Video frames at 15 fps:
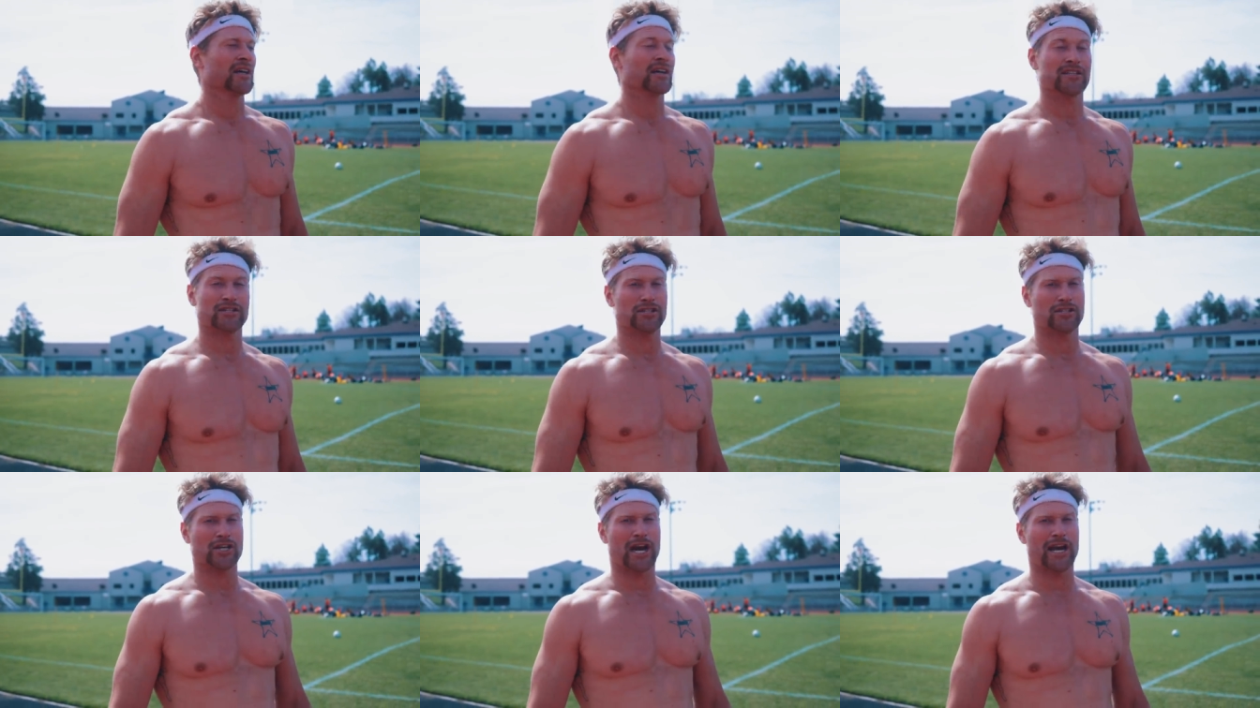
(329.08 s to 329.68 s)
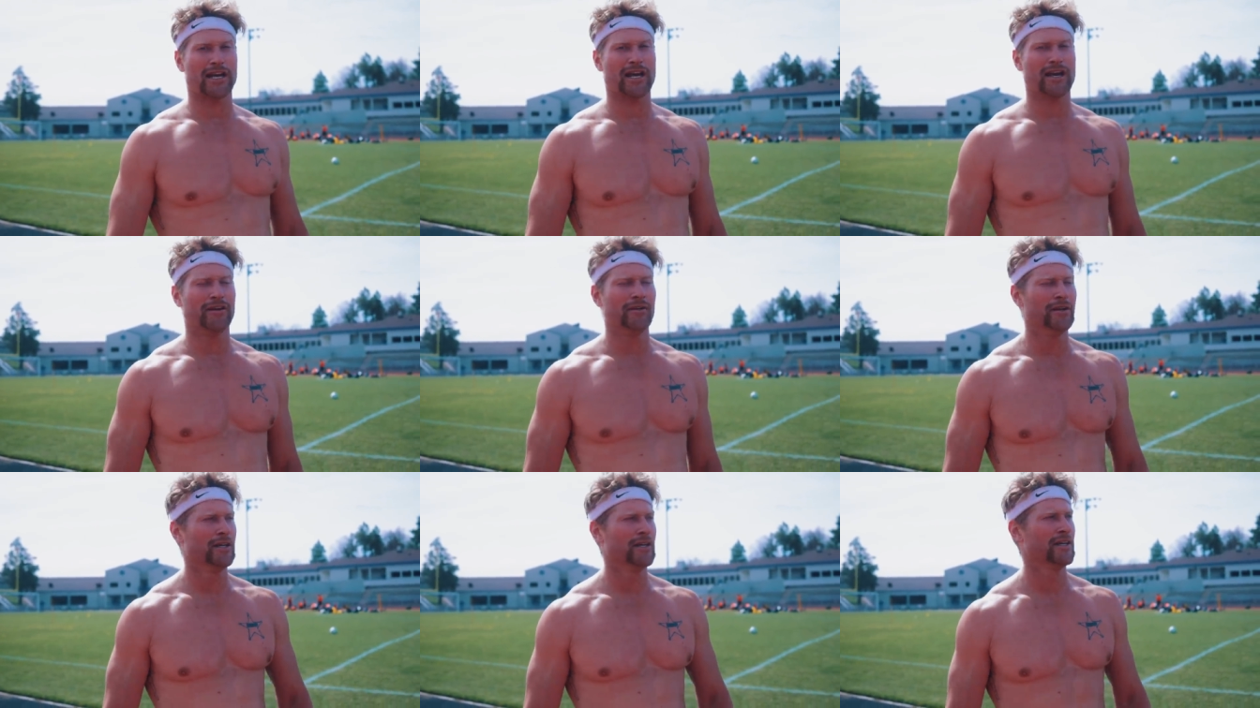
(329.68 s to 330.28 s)
He's a giant now,
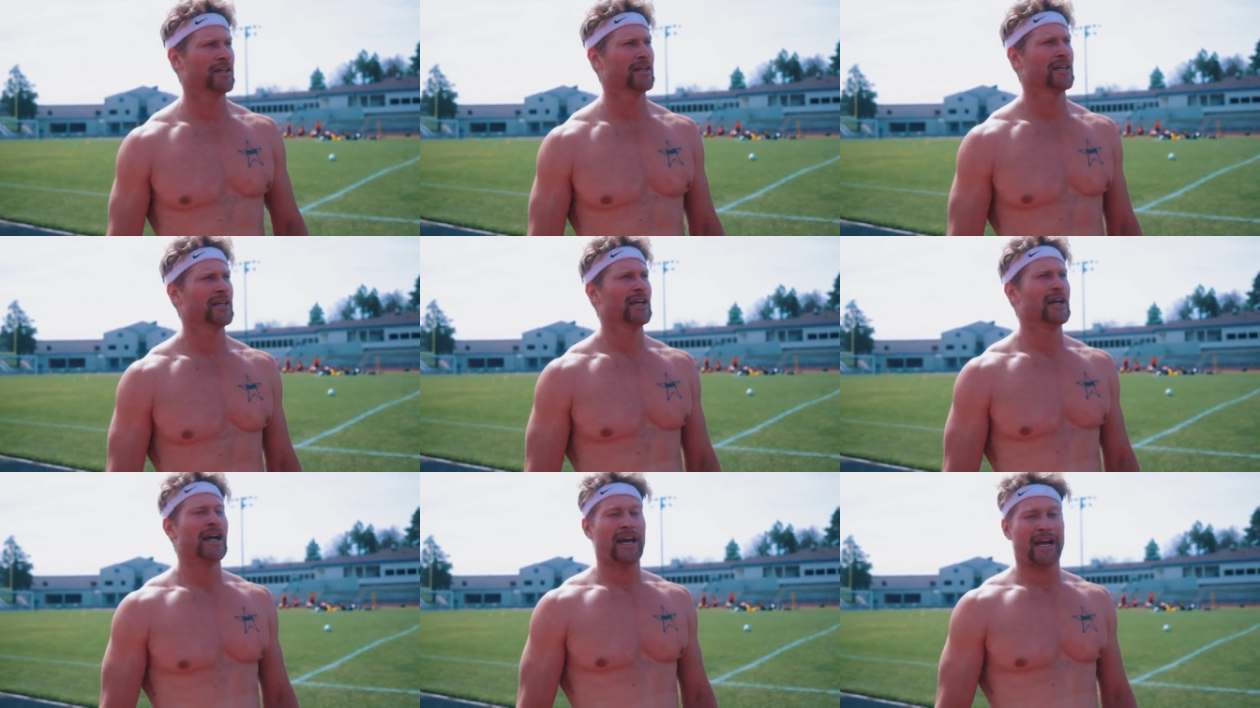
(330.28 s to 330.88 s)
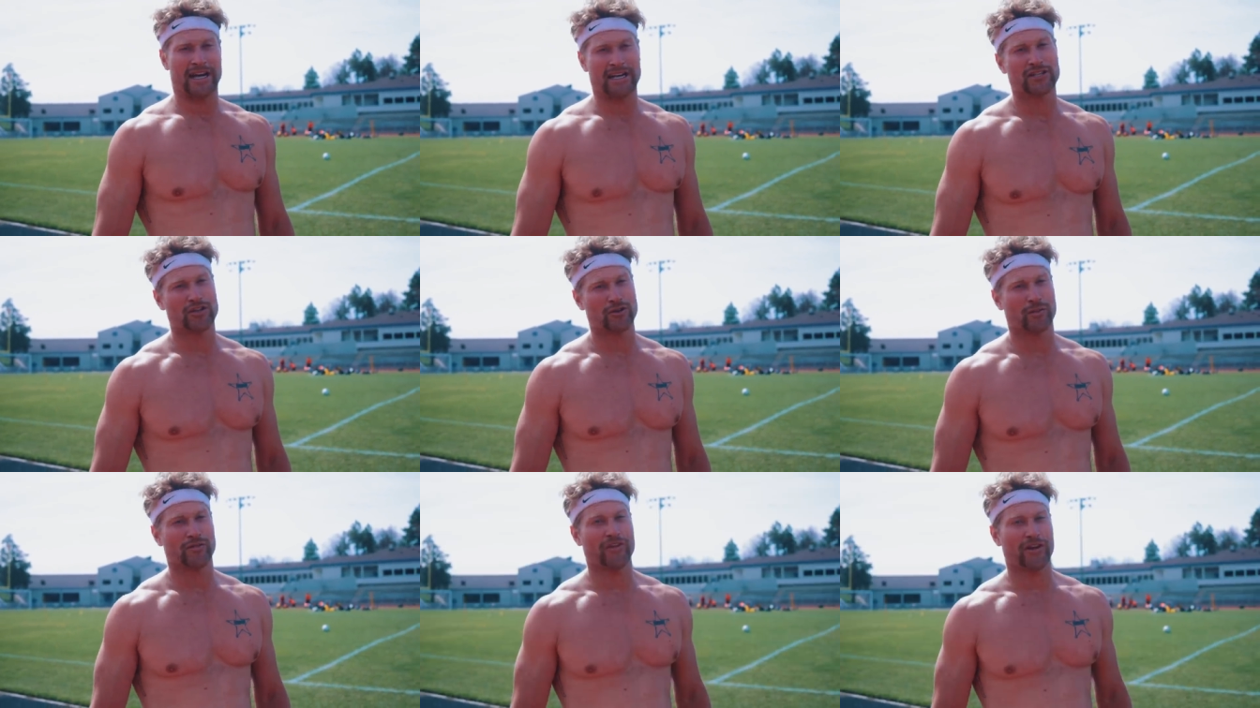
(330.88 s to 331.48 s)
and he's
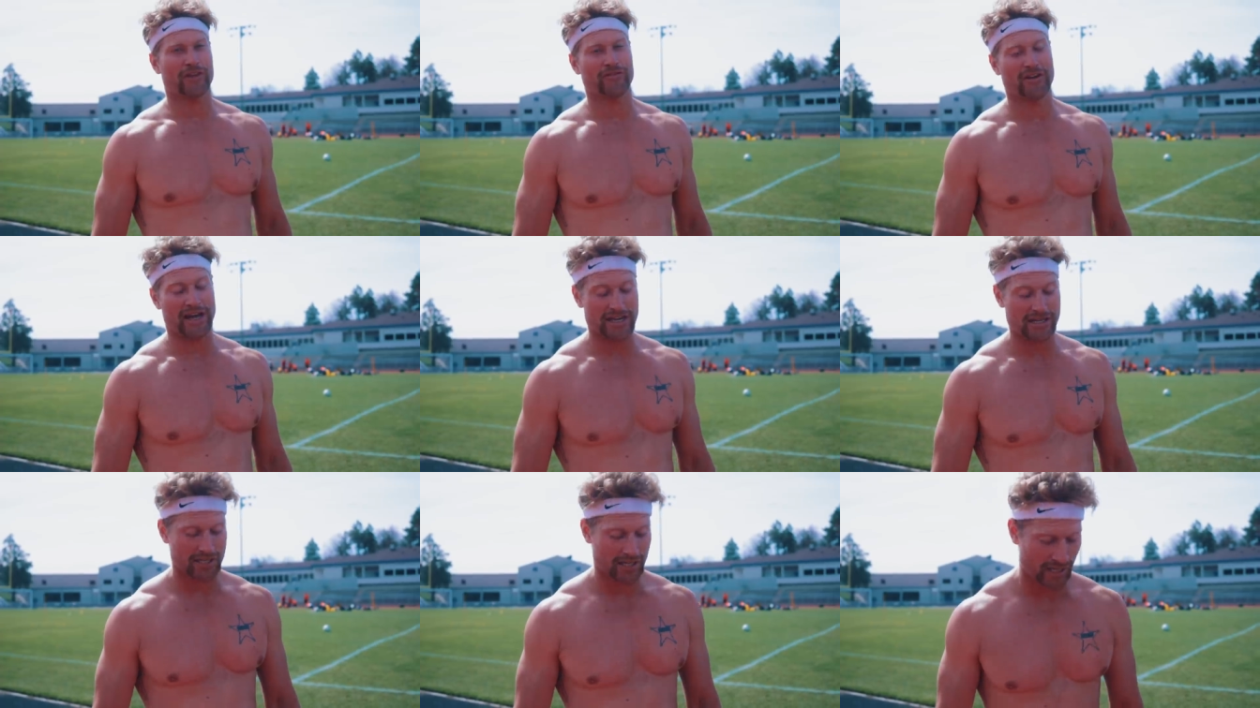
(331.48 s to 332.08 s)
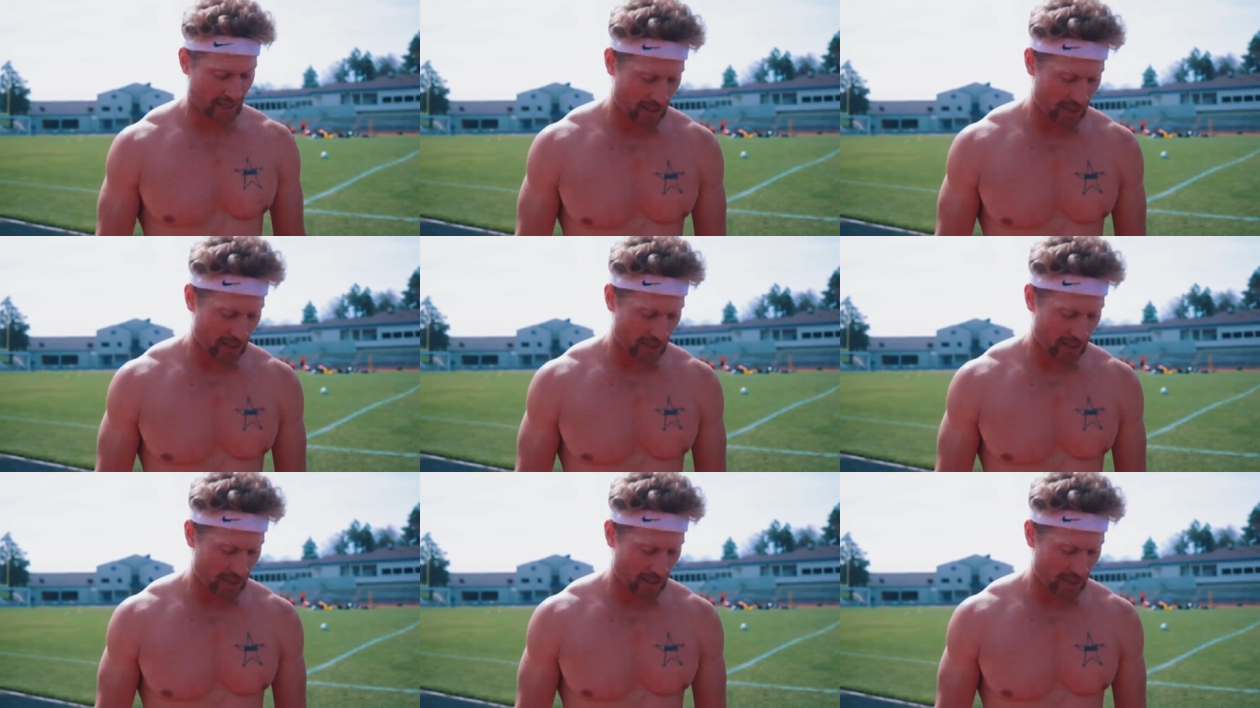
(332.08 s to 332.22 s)
super fucking fast.